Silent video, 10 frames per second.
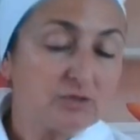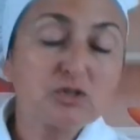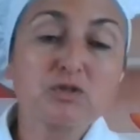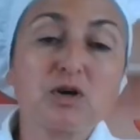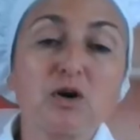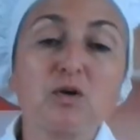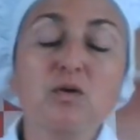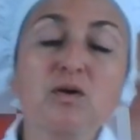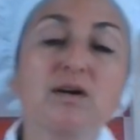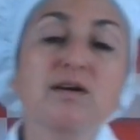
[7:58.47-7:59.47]
to
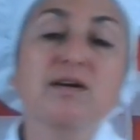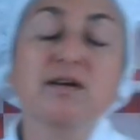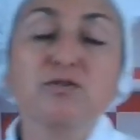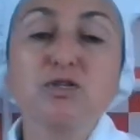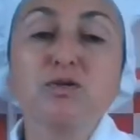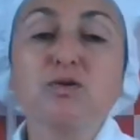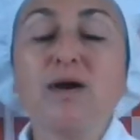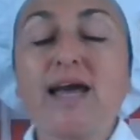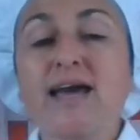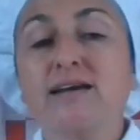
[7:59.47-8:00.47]
go to
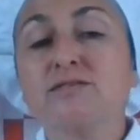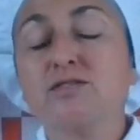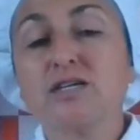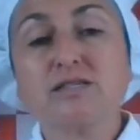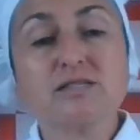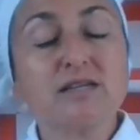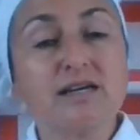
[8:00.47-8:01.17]
and just